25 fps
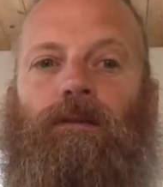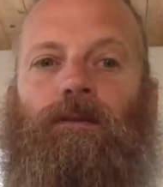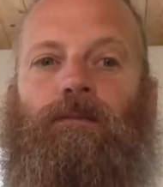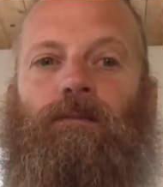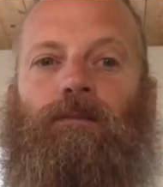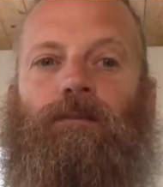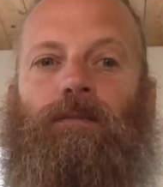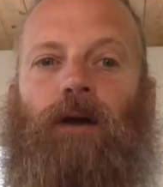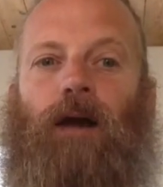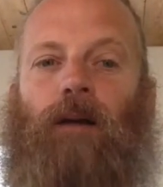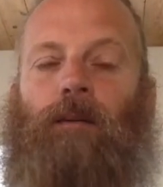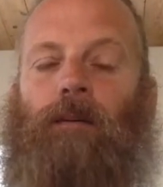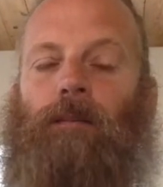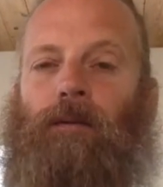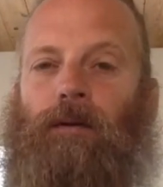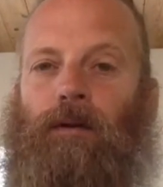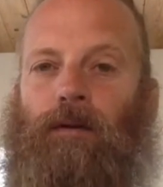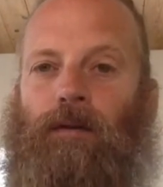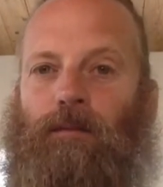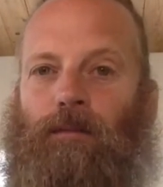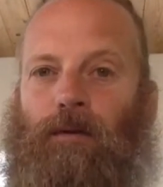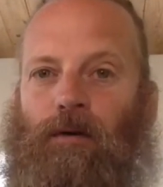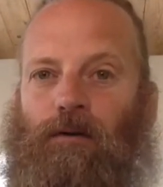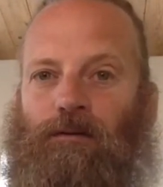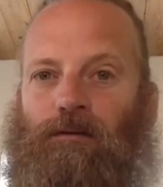Probably
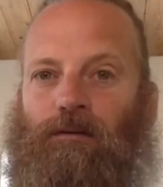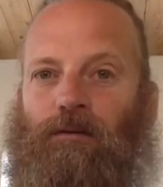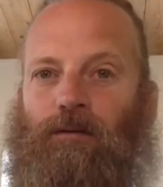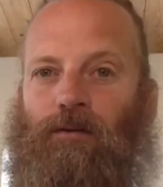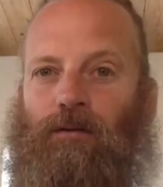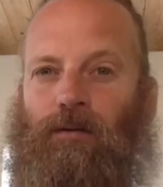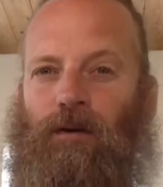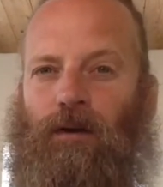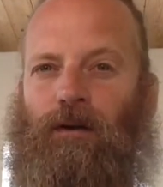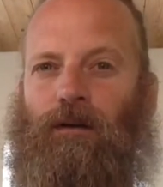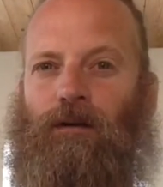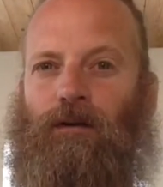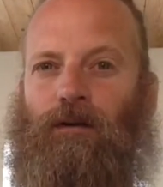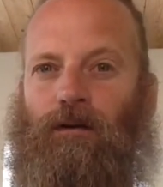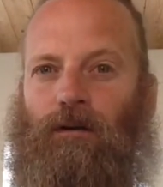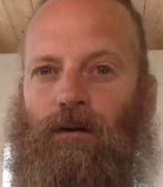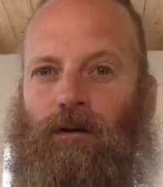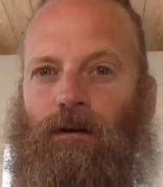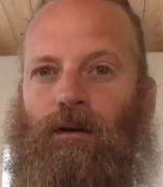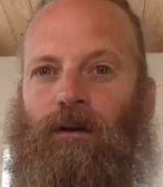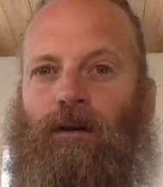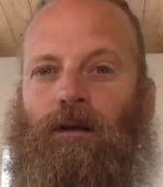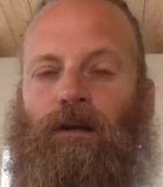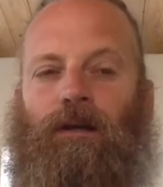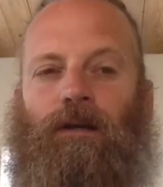the most
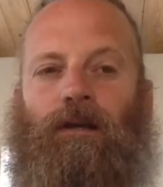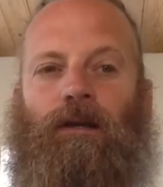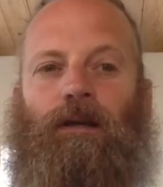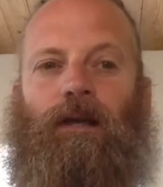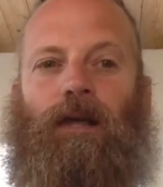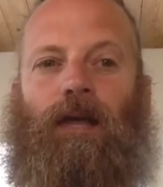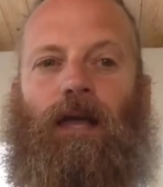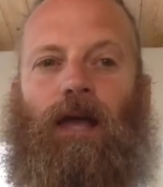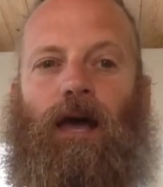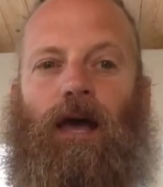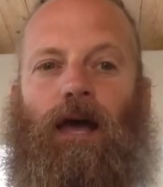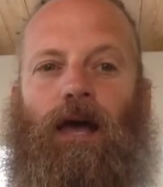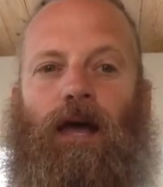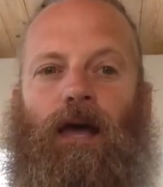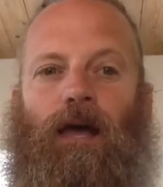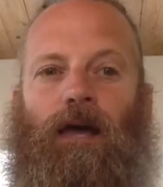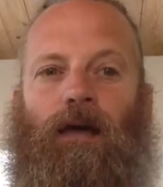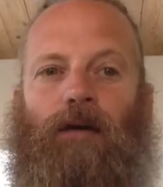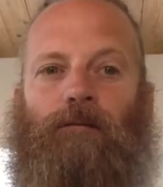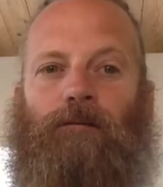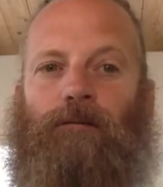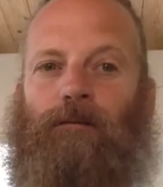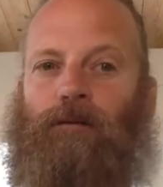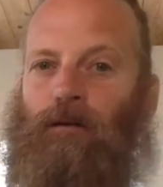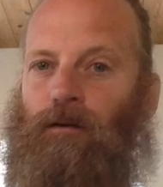critical
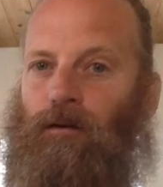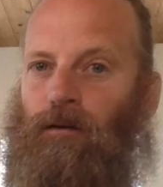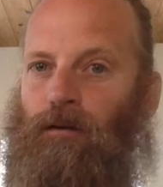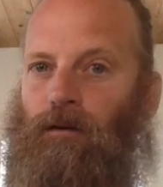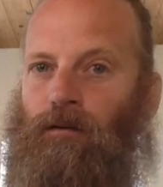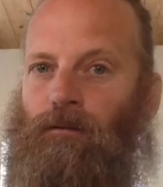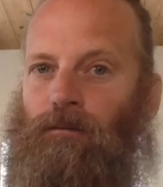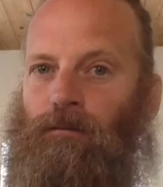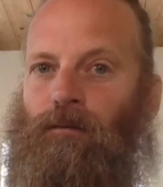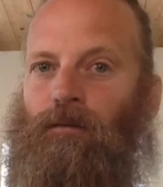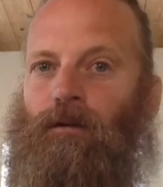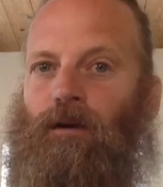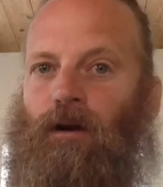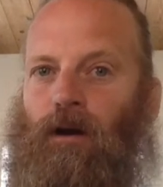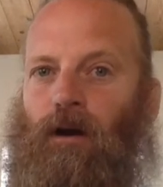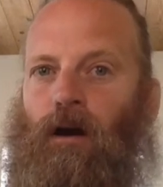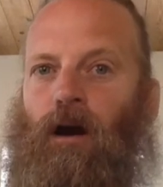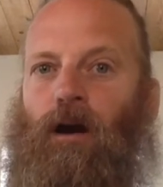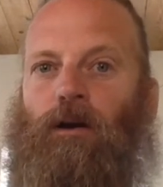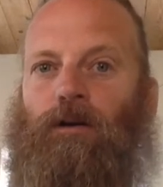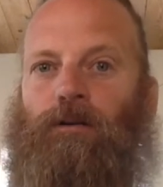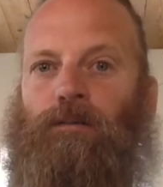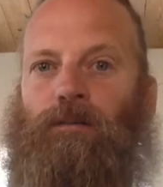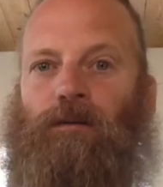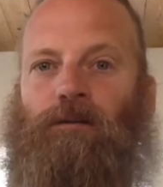for a
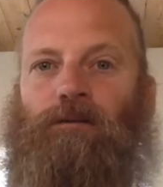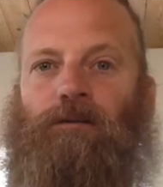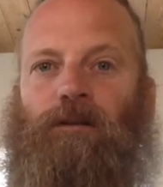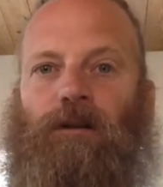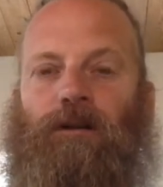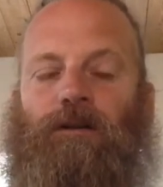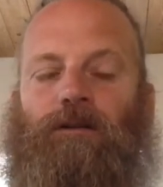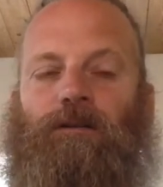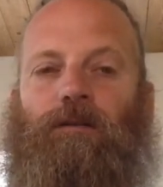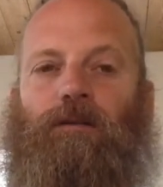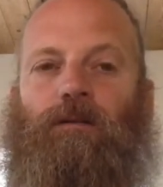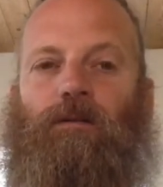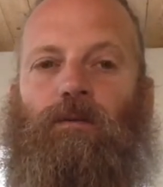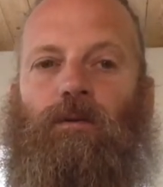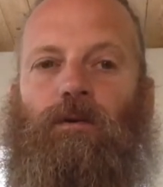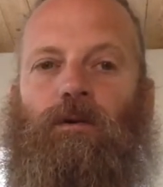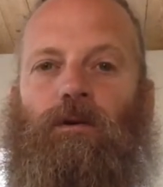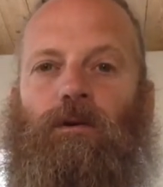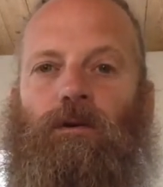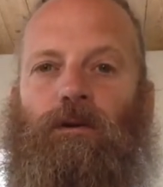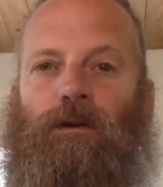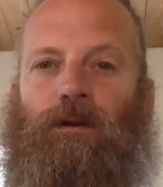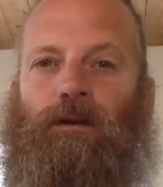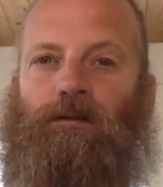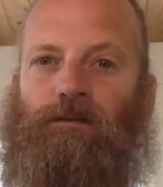large percentage of the
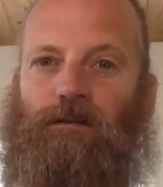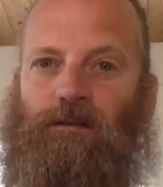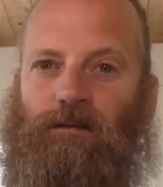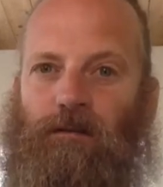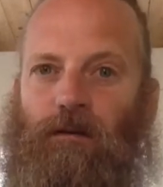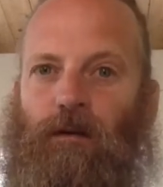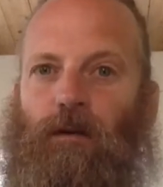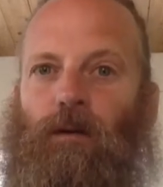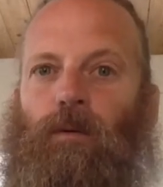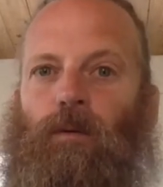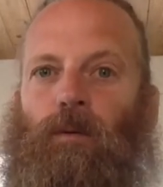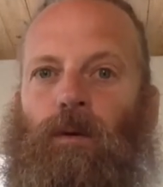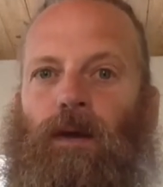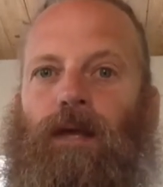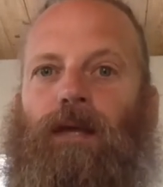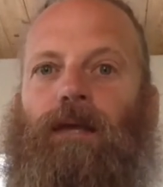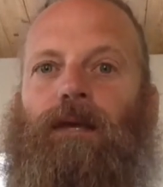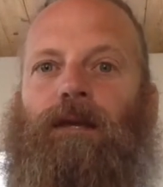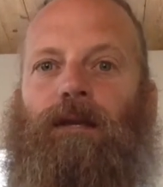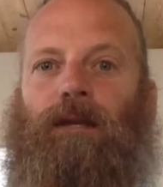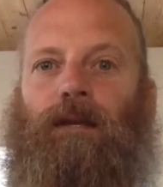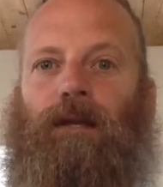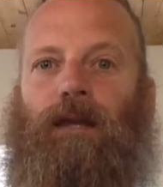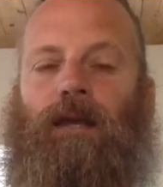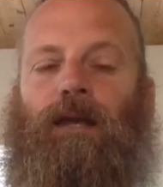world is this
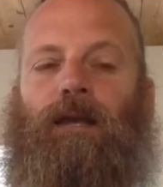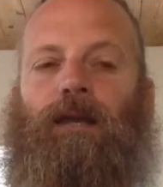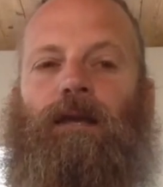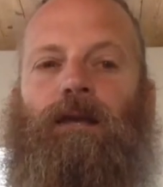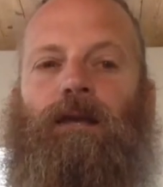awakening.